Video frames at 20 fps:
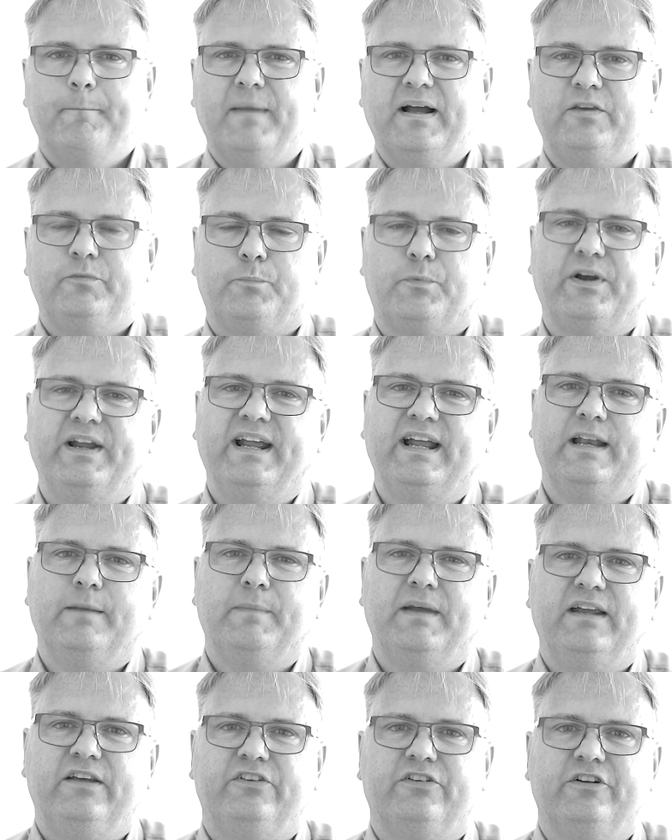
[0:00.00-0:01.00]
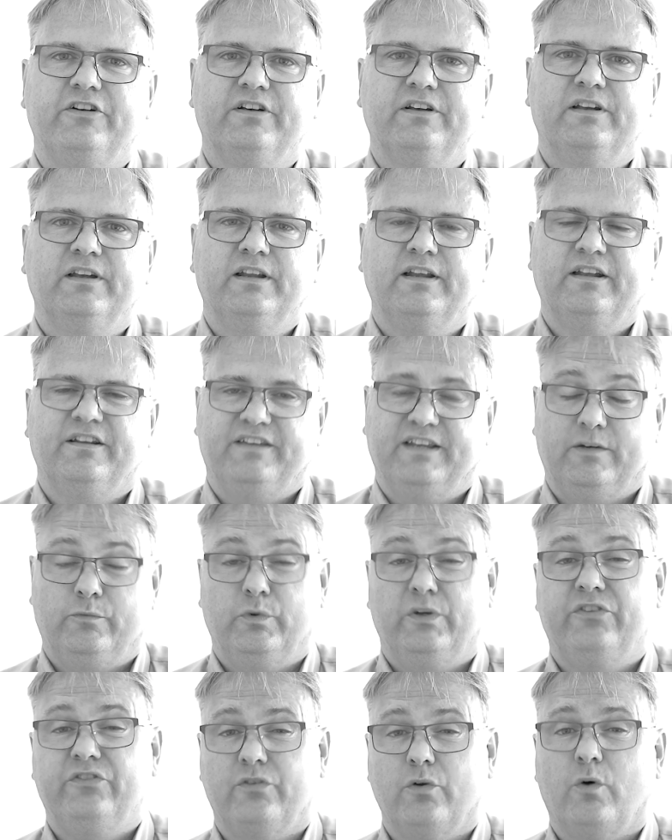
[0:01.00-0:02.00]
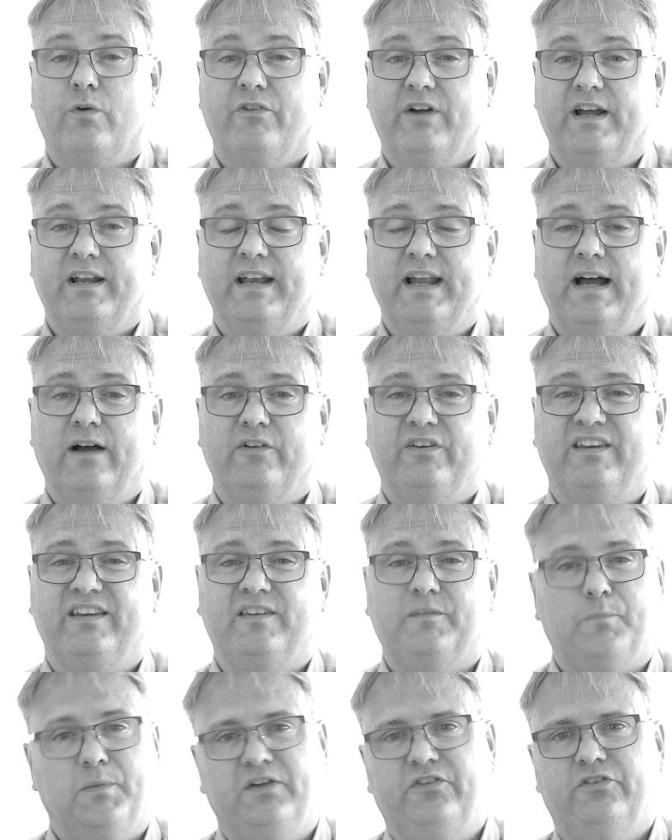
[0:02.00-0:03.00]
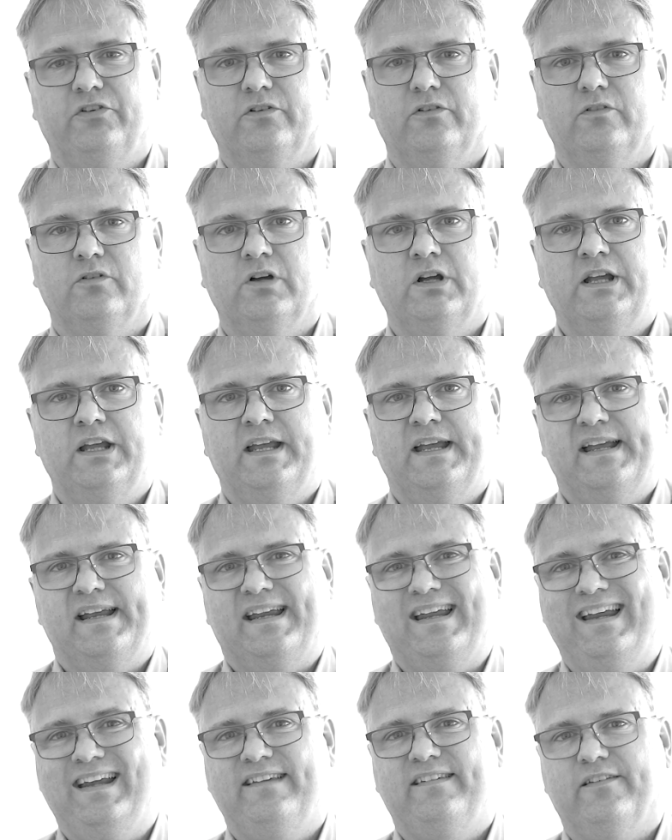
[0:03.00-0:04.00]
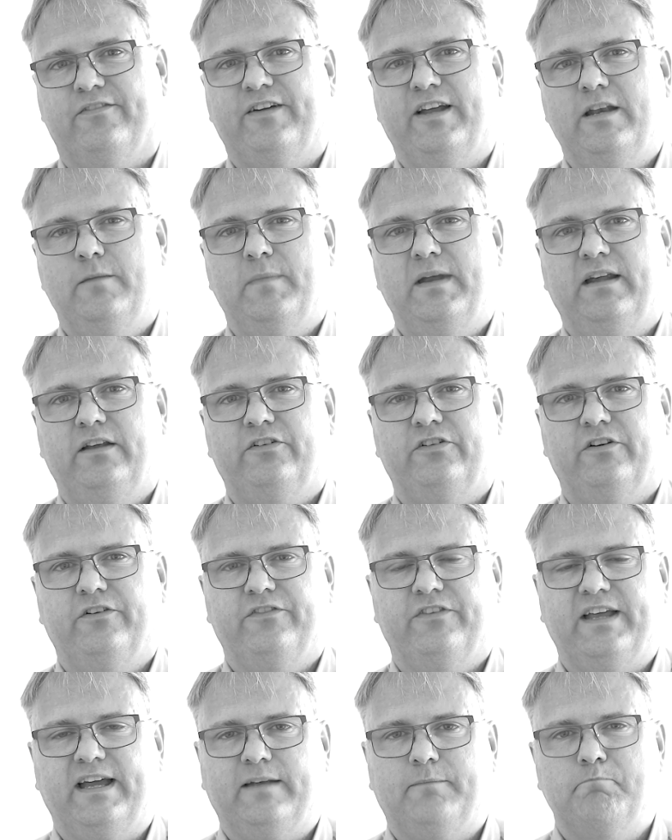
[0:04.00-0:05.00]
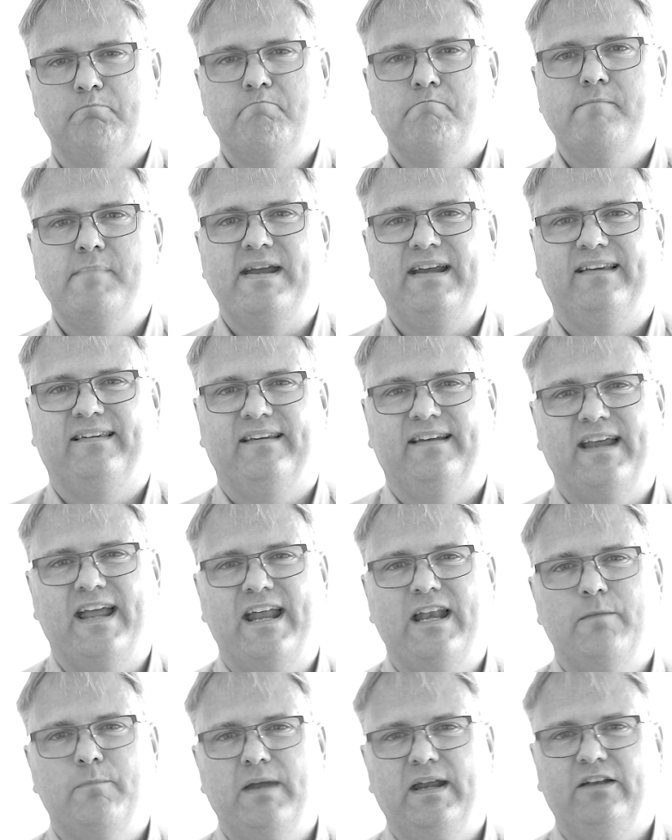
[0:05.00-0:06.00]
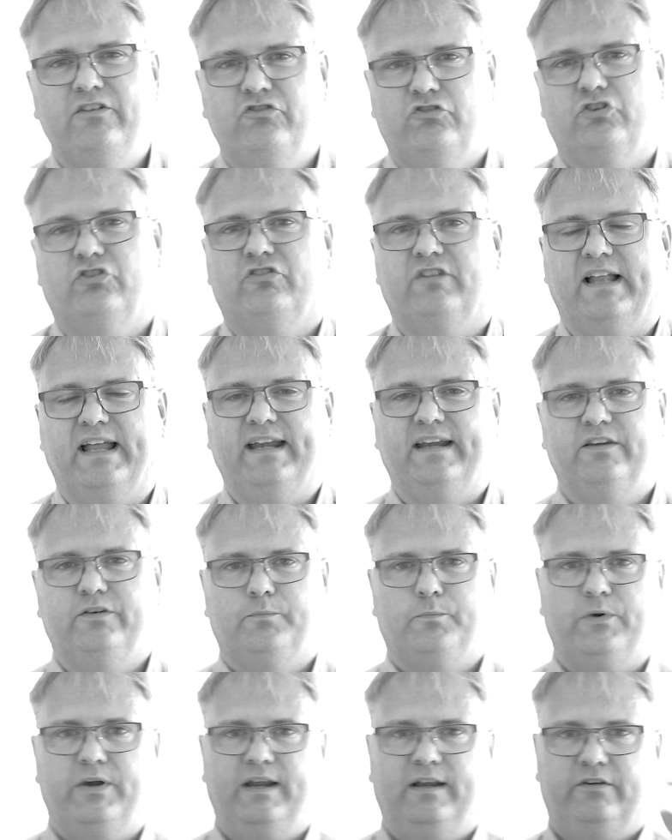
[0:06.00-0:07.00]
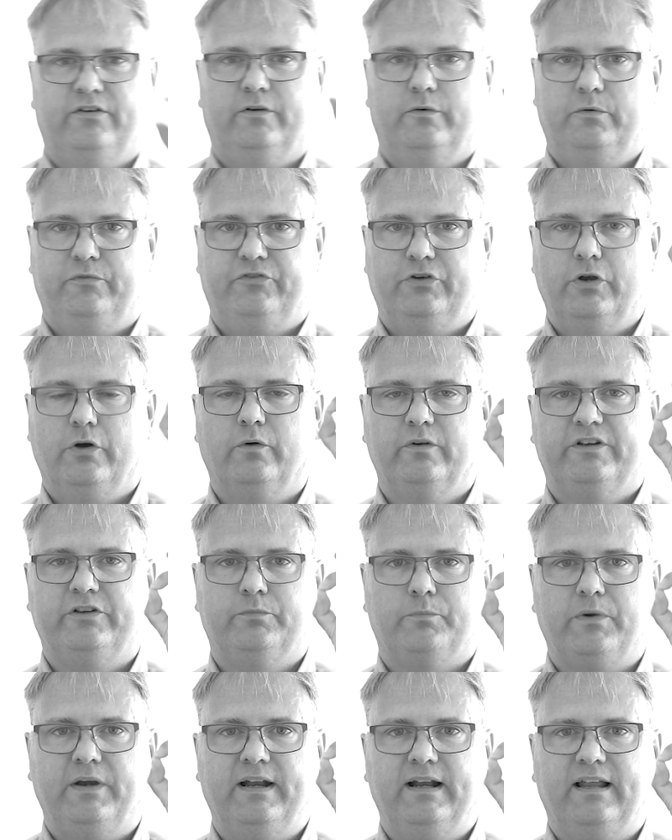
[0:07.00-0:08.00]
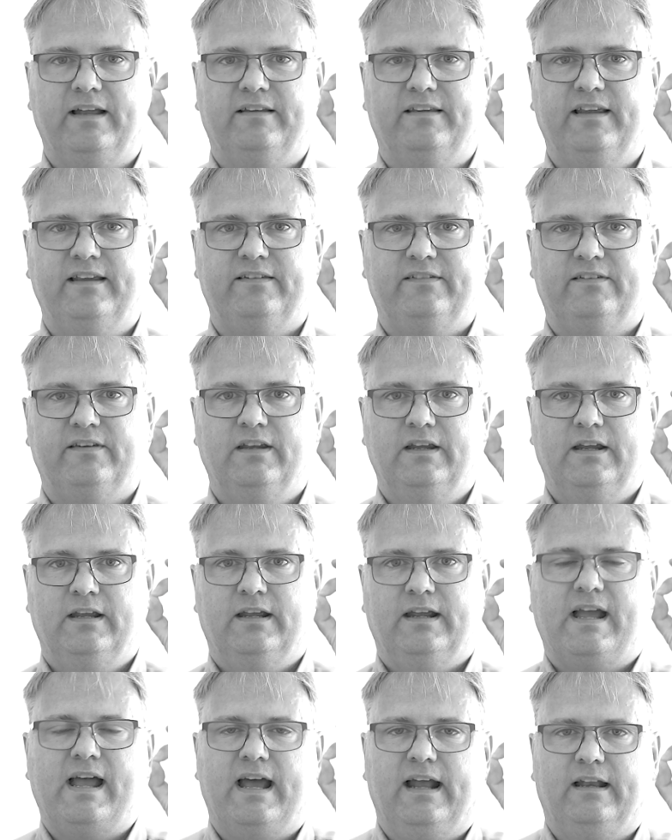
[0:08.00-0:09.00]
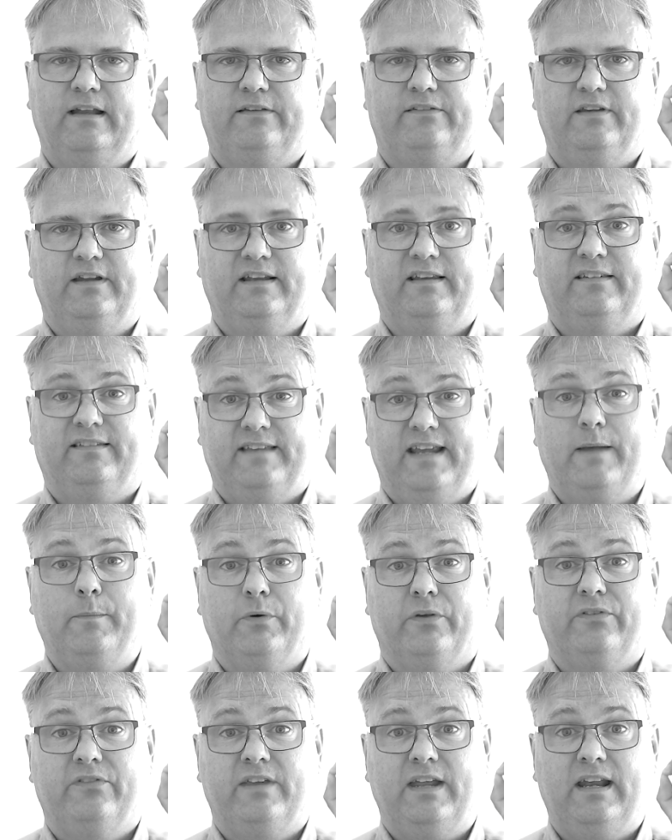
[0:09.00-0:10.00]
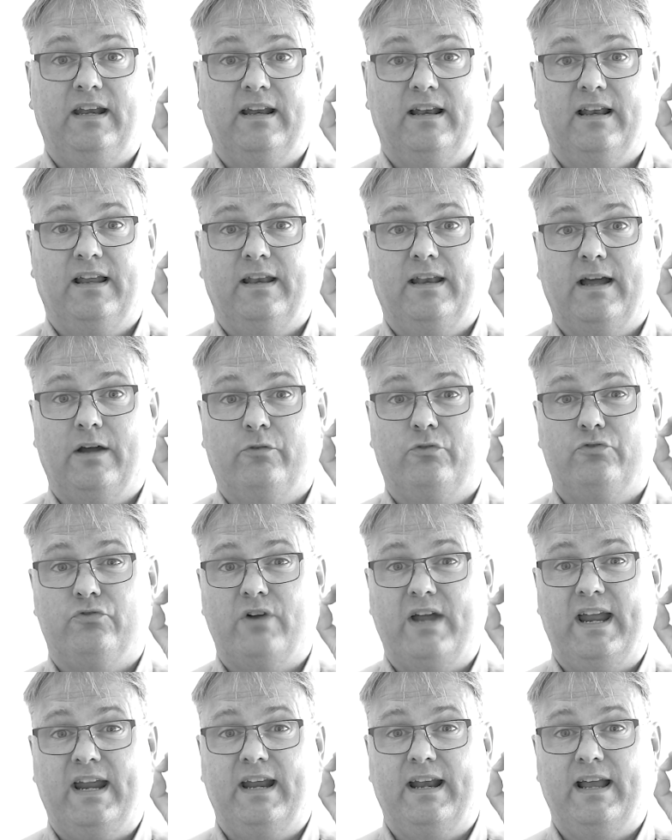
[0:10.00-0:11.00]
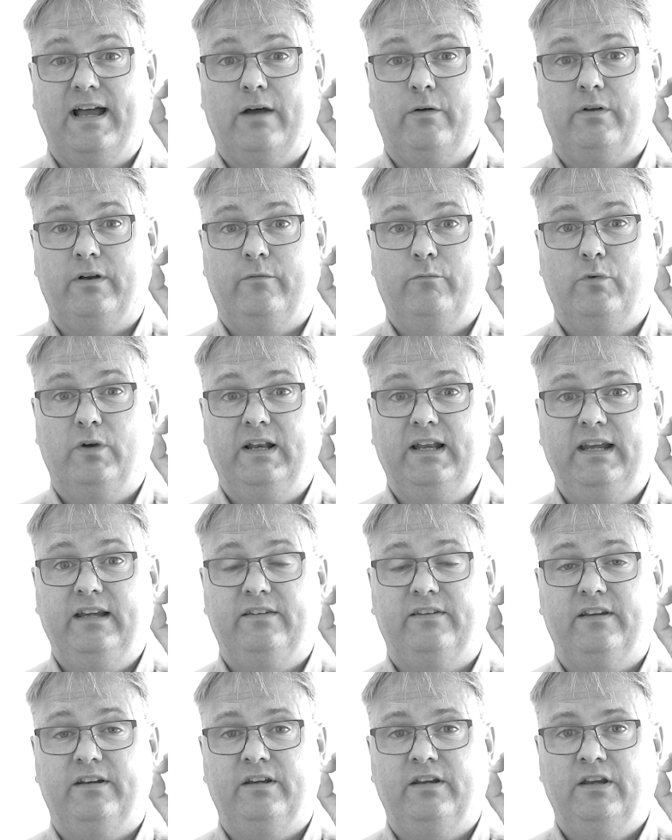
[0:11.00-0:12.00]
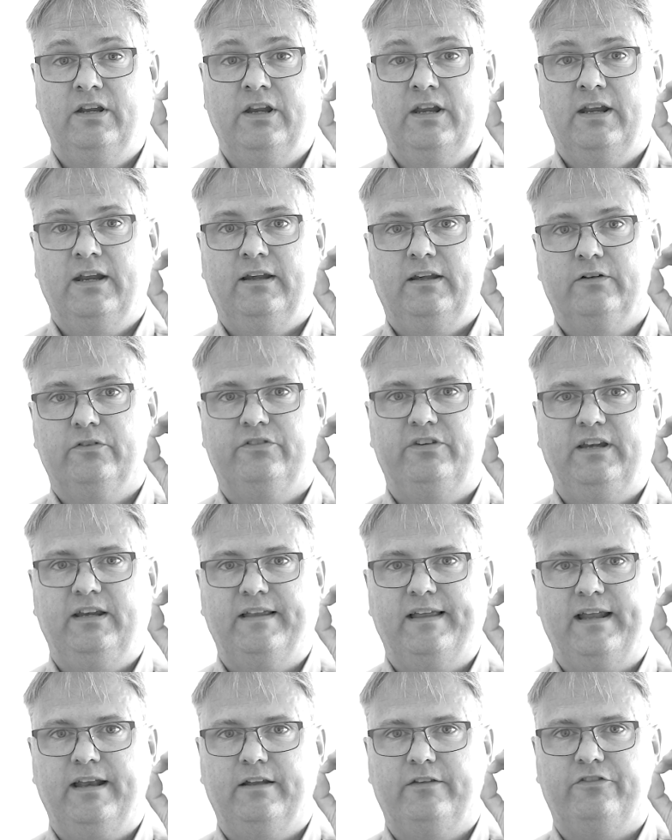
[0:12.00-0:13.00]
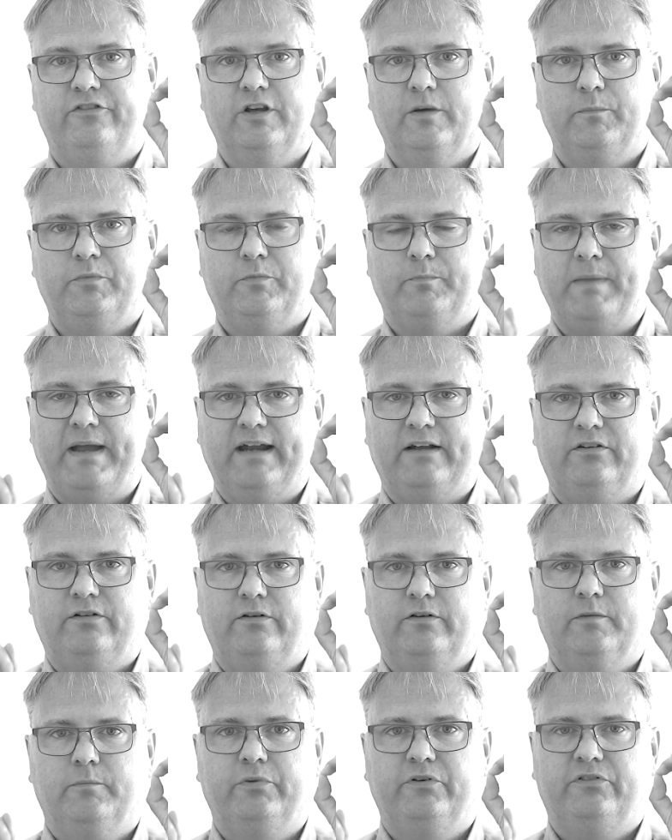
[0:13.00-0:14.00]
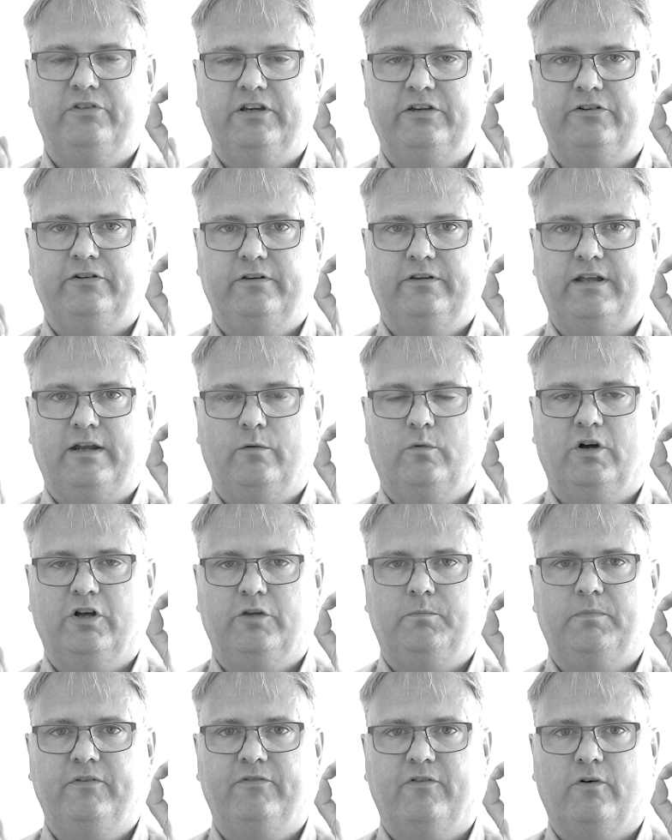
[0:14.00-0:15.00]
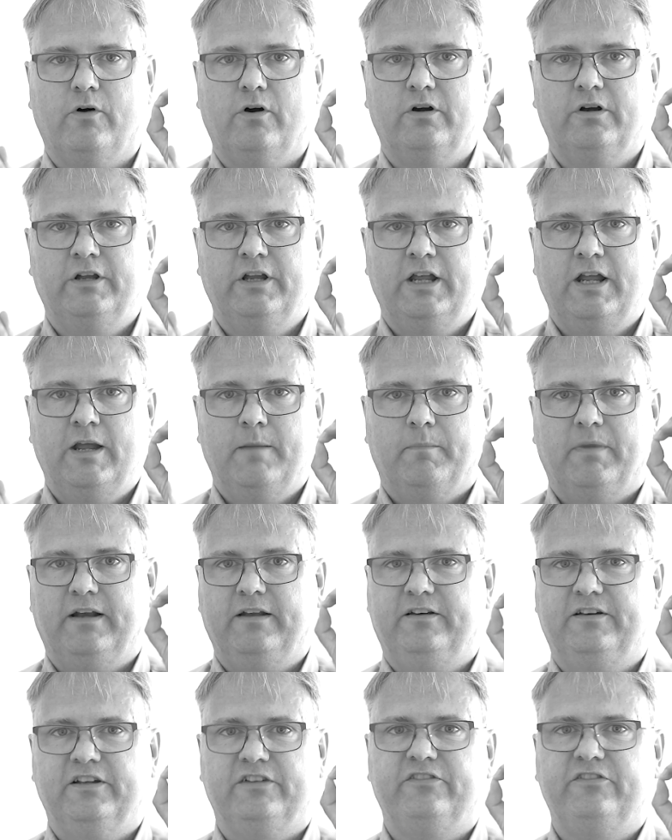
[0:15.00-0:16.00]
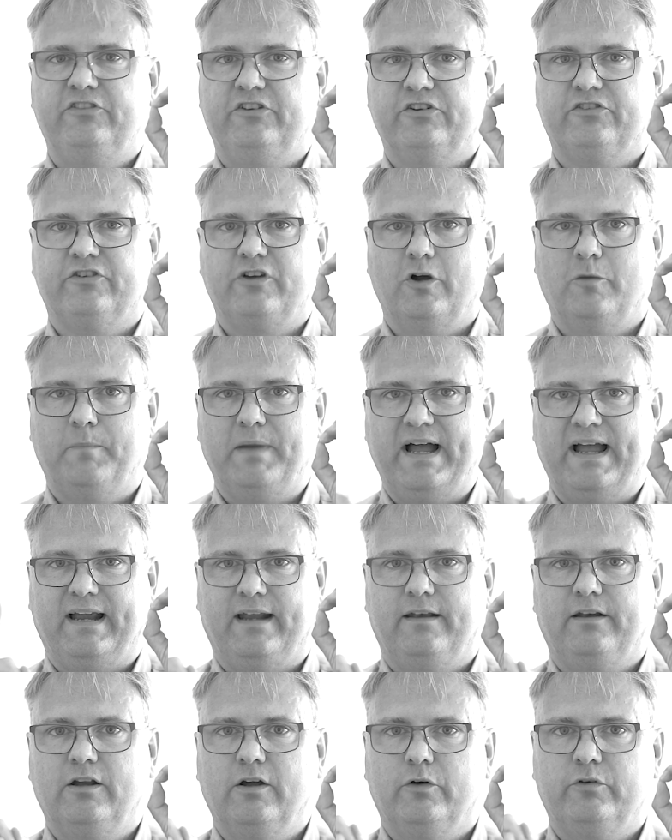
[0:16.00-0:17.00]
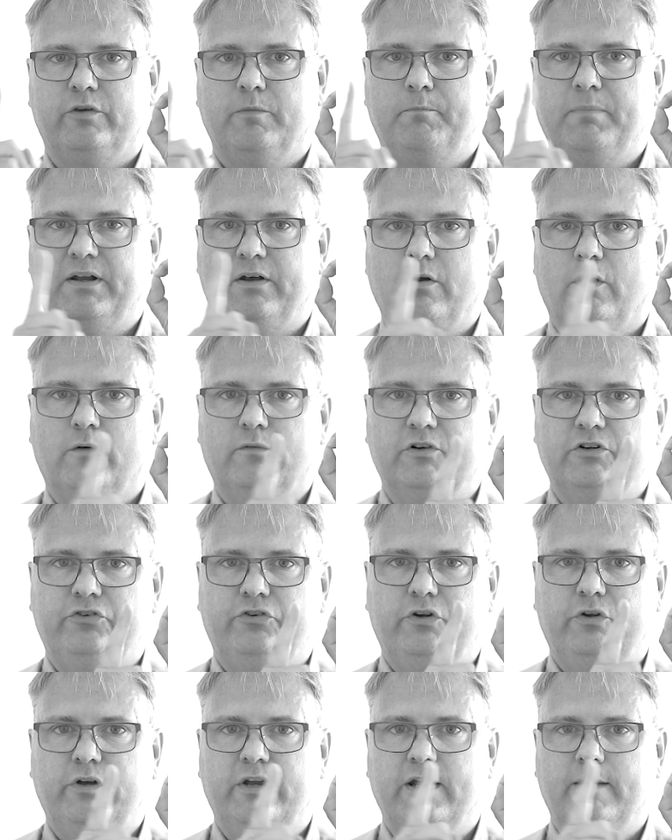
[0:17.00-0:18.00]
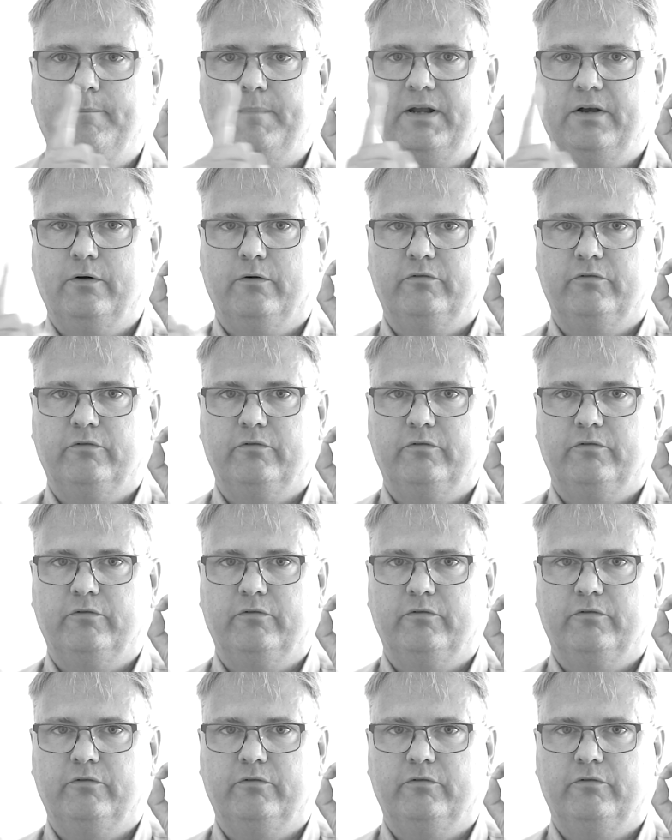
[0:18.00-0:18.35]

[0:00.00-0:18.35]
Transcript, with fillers: My spring animation that we saw right now is a special case of animation that makes it animate just like a spring. So if you hold a spring like this and it's in stable state, and I now drag it out and release it, you'll see that it jumps back to the position that it was before, but it doesn't just go back. It goes a bit overshooting, and